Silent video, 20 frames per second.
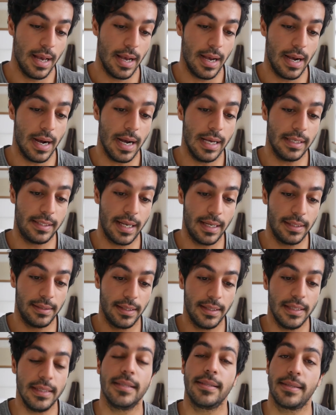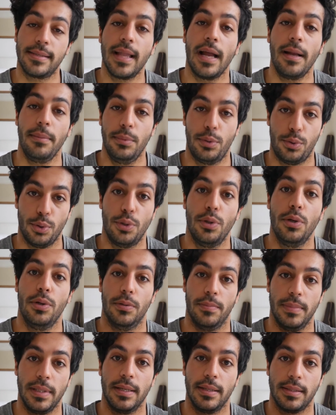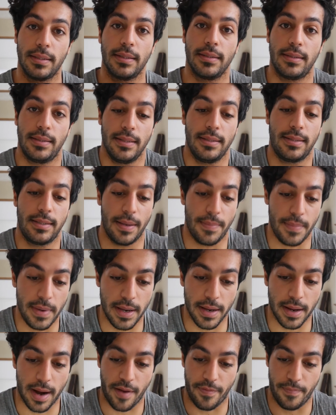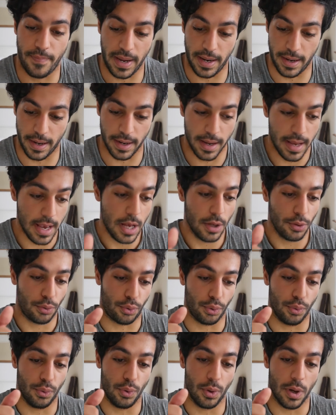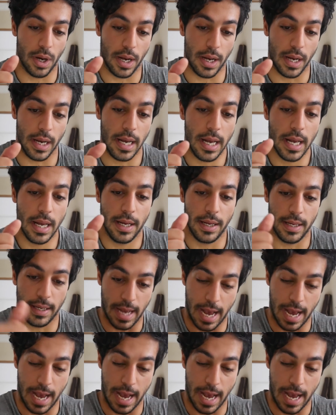Uh, I said it's time to go because since I'm here I've been to uh, uh,